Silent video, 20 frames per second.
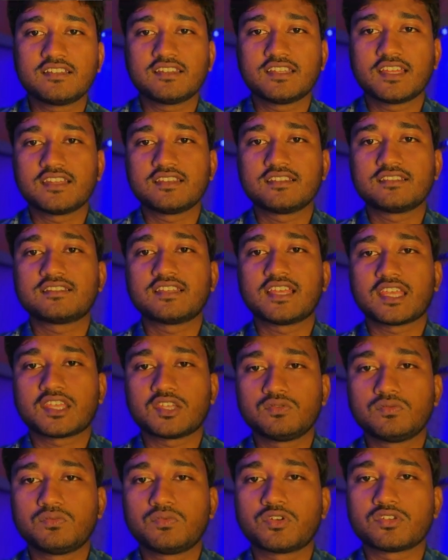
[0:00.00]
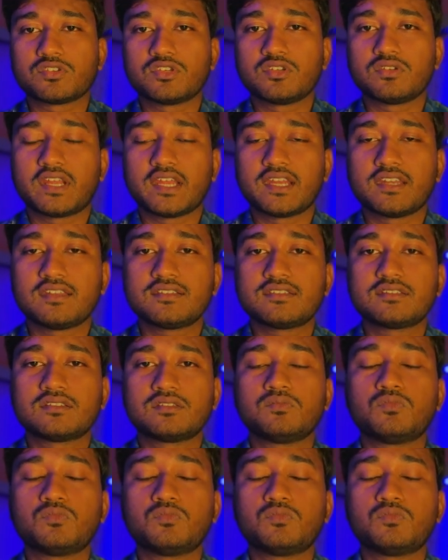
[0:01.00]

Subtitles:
there is acute bronchiolitis.